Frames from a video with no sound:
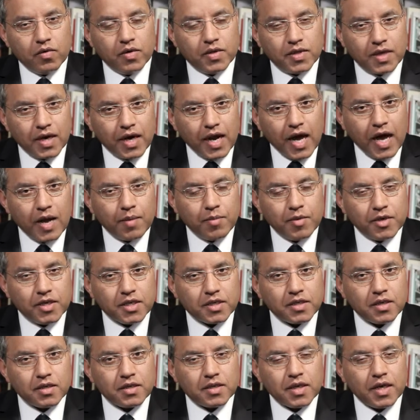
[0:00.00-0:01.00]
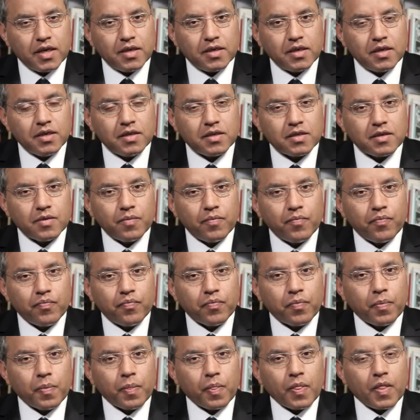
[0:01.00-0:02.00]
regional arbitration centers,
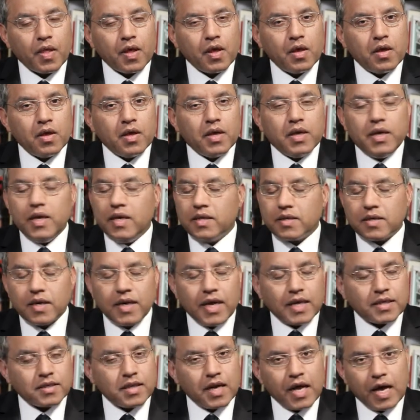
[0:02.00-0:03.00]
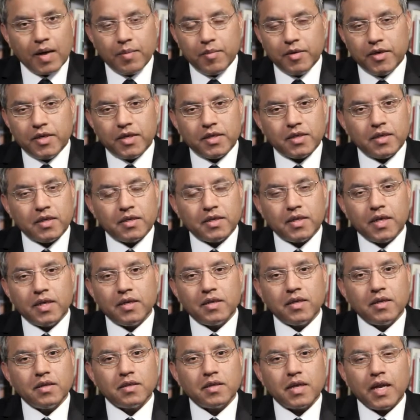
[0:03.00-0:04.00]
international arbitration
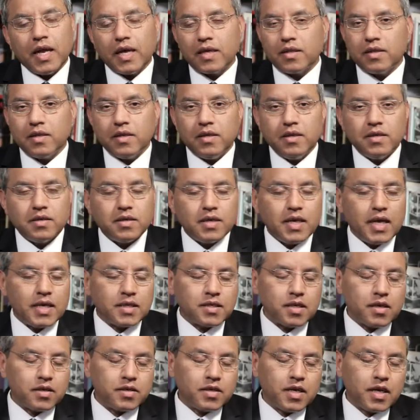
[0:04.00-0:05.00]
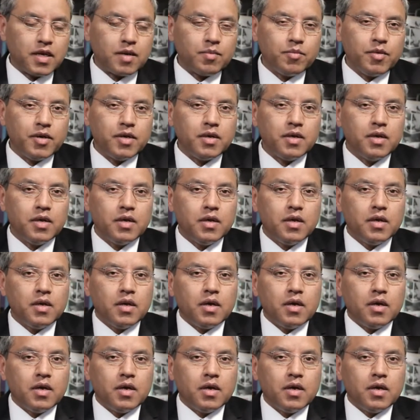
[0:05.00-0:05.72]
centers like the international settlement